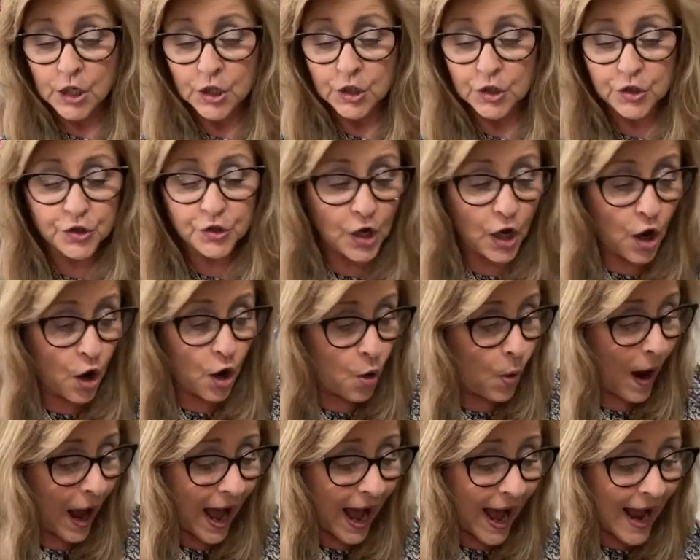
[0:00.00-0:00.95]

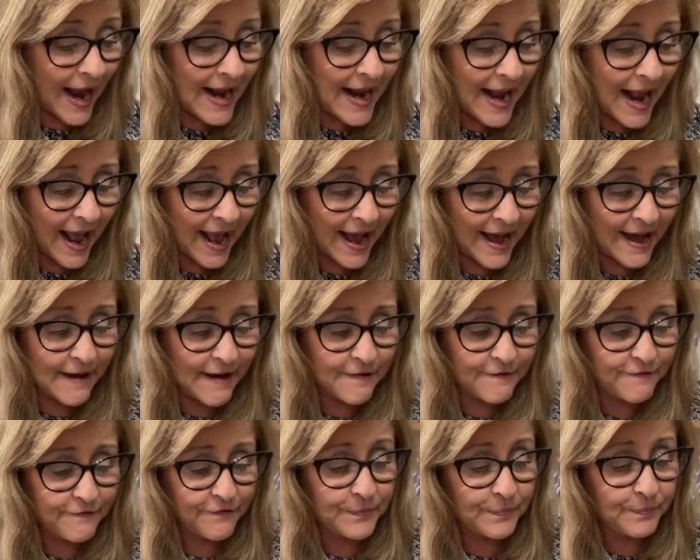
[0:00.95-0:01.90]
So I
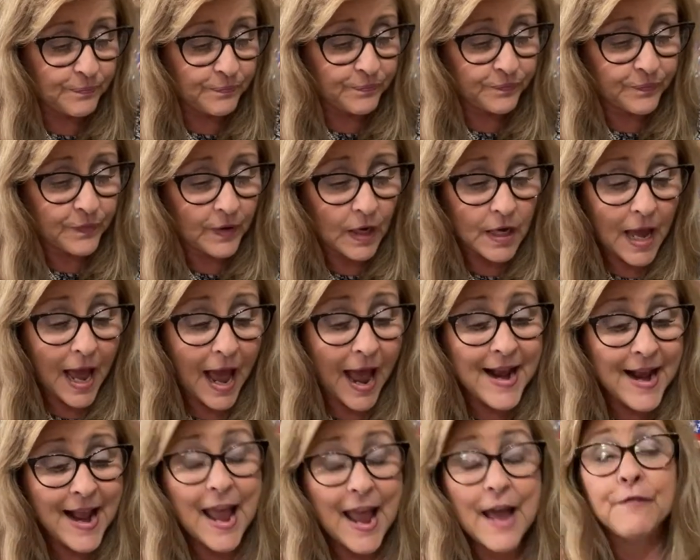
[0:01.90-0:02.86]
have,
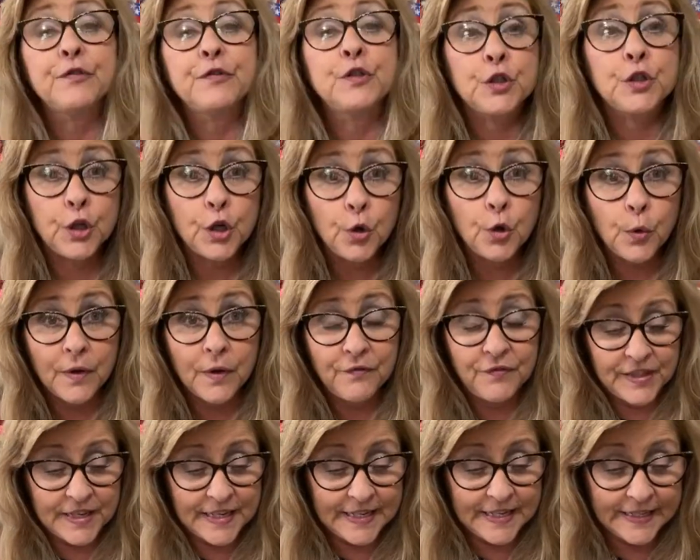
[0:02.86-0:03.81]
I have two
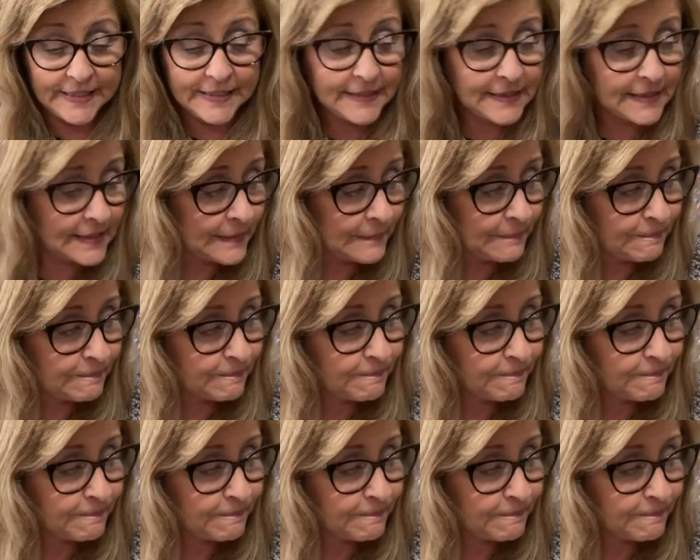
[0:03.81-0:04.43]
of these.